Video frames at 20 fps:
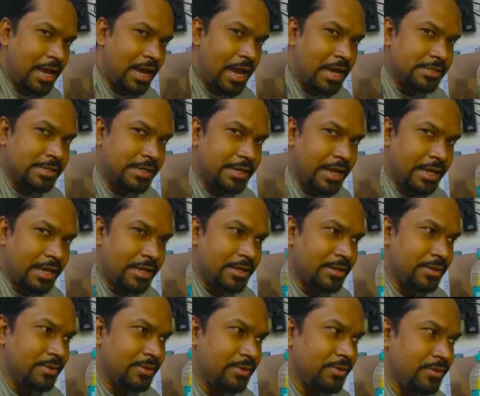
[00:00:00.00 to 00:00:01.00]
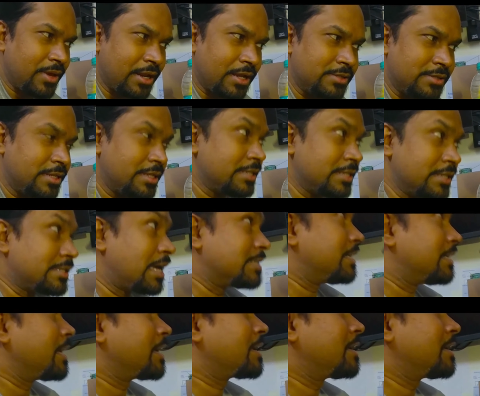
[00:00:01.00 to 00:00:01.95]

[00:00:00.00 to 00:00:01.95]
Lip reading: as a deck. You can consider this as a deck,